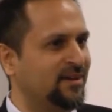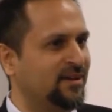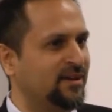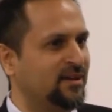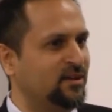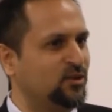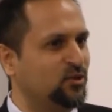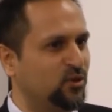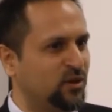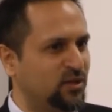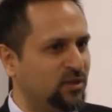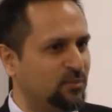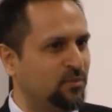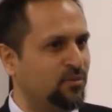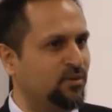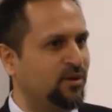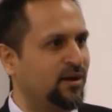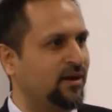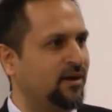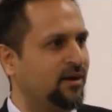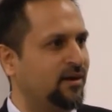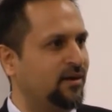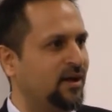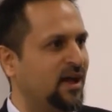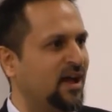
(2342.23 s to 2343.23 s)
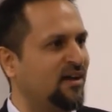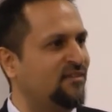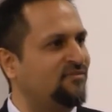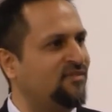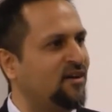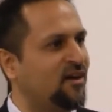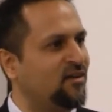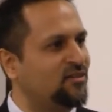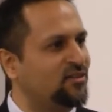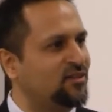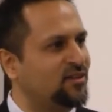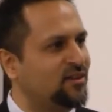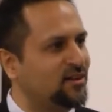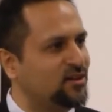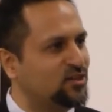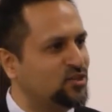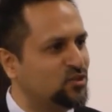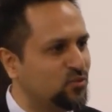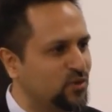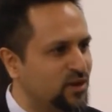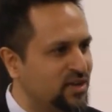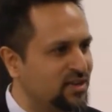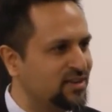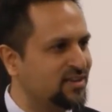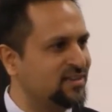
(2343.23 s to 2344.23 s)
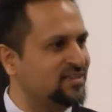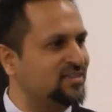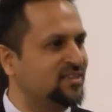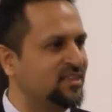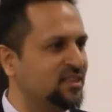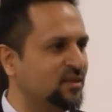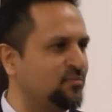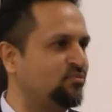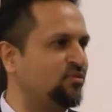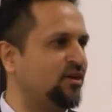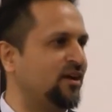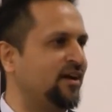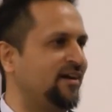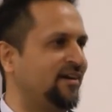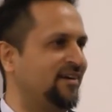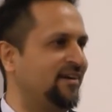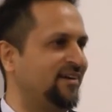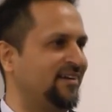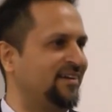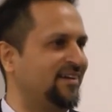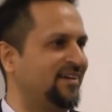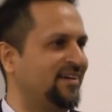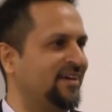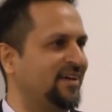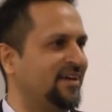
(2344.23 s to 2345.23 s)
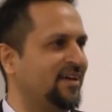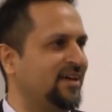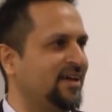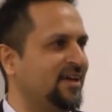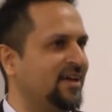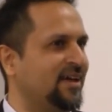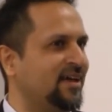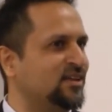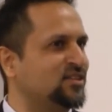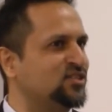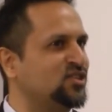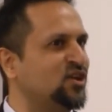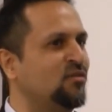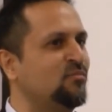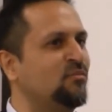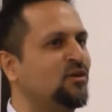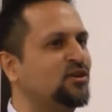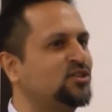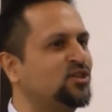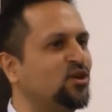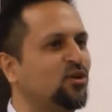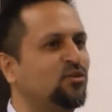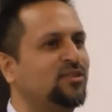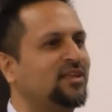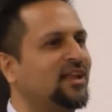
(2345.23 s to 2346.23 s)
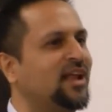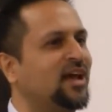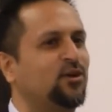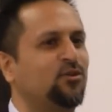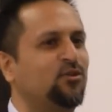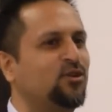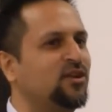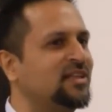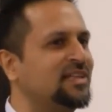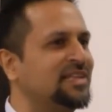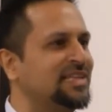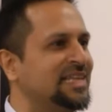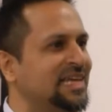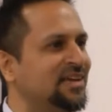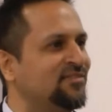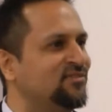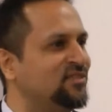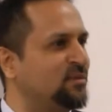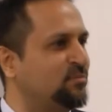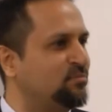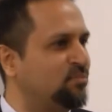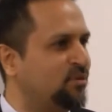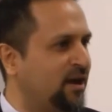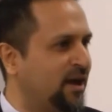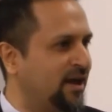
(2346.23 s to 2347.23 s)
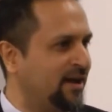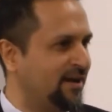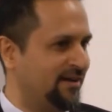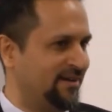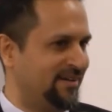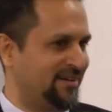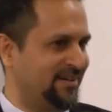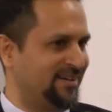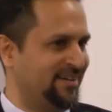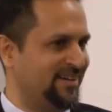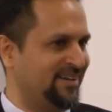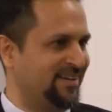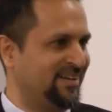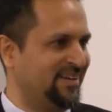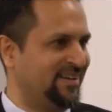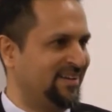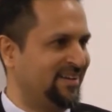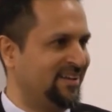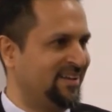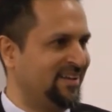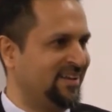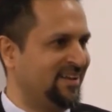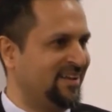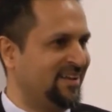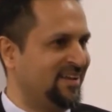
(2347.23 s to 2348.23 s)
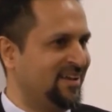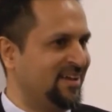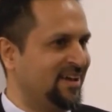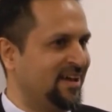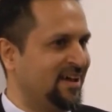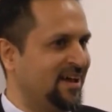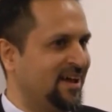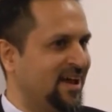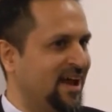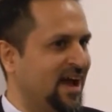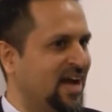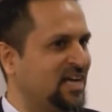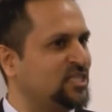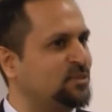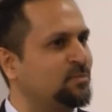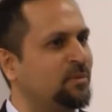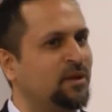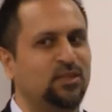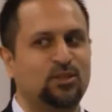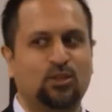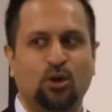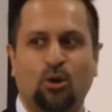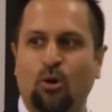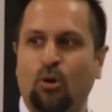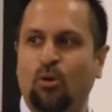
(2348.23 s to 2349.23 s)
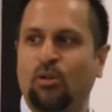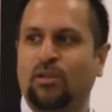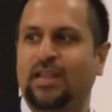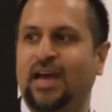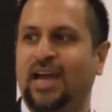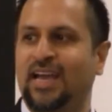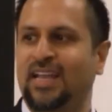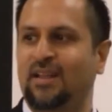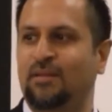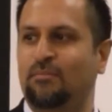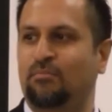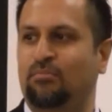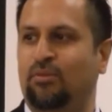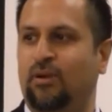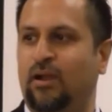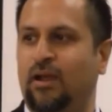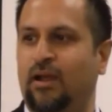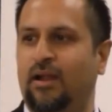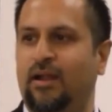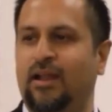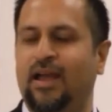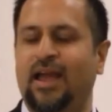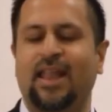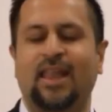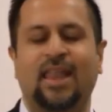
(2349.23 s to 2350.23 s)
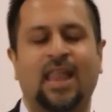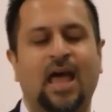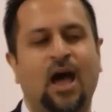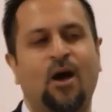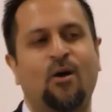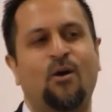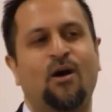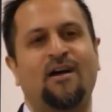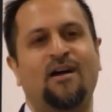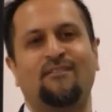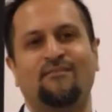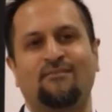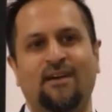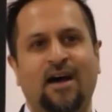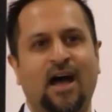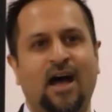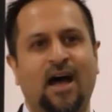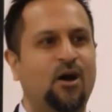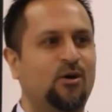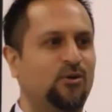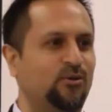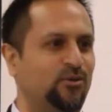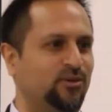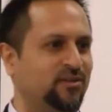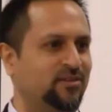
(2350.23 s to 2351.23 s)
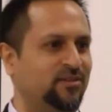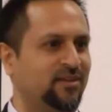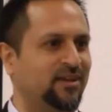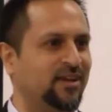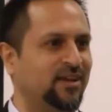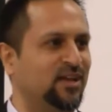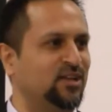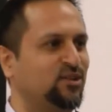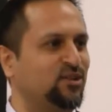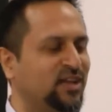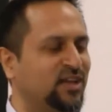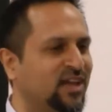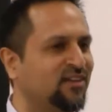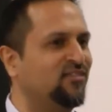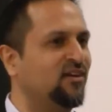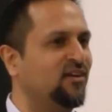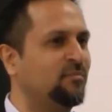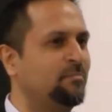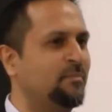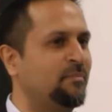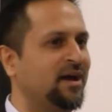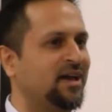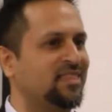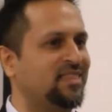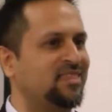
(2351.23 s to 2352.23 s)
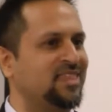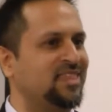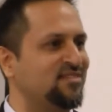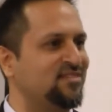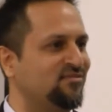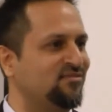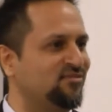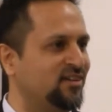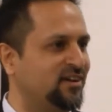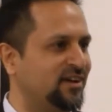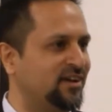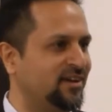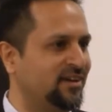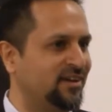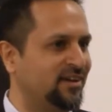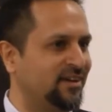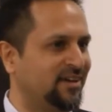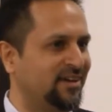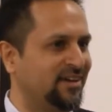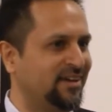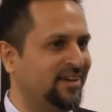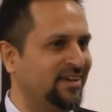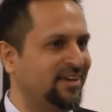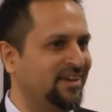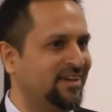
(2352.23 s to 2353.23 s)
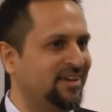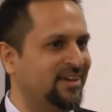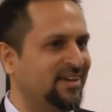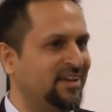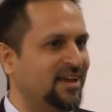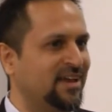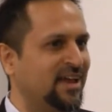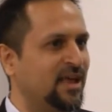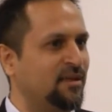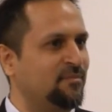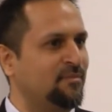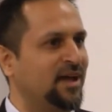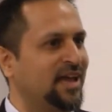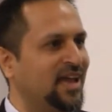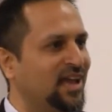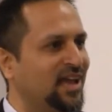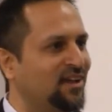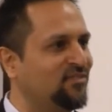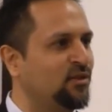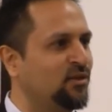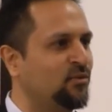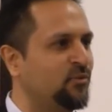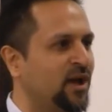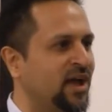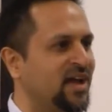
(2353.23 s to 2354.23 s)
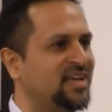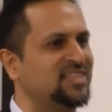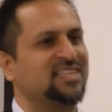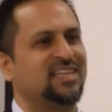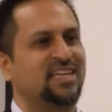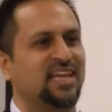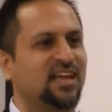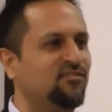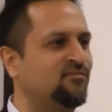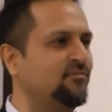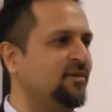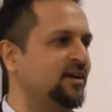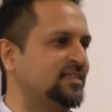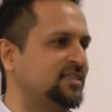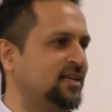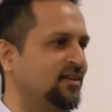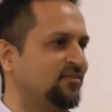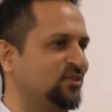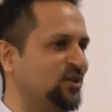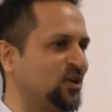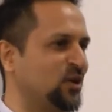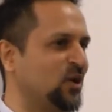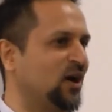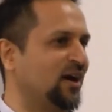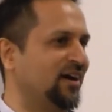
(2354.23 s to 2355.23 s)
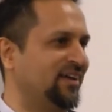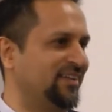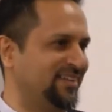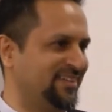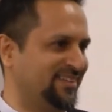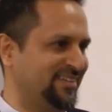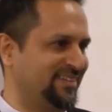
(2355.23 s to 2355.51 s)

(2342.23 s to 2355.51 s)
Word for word: during the prayer. I found sweetness in the prayer. So much so that I couldn't leave the prayer. I spent the whole night in prayer and now I vowed to give up my thievery and my evil ways and give myself to God.